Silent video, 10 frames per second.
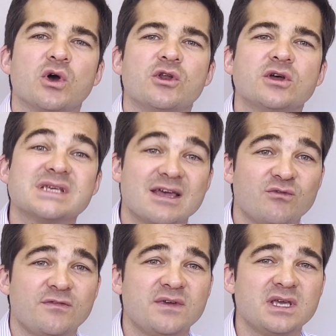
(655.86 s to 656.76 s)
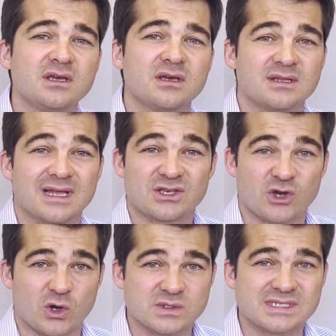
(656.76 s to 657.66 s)
not everything that
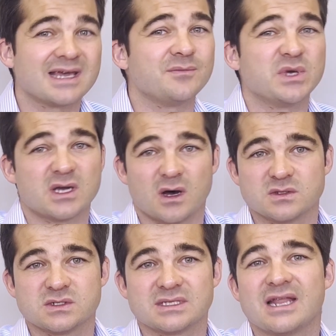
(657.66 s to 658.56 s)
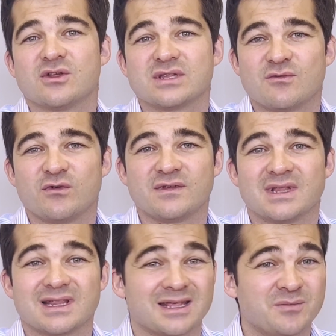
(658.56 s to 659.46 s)
counts can be counted, and not everything
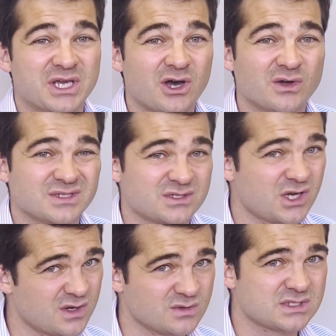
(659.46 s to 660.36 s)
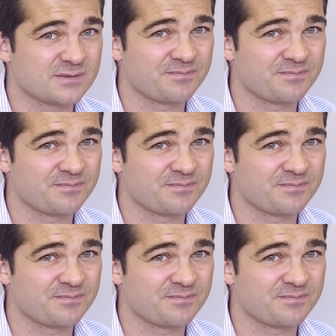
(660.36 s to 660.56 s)
that can be counted counts.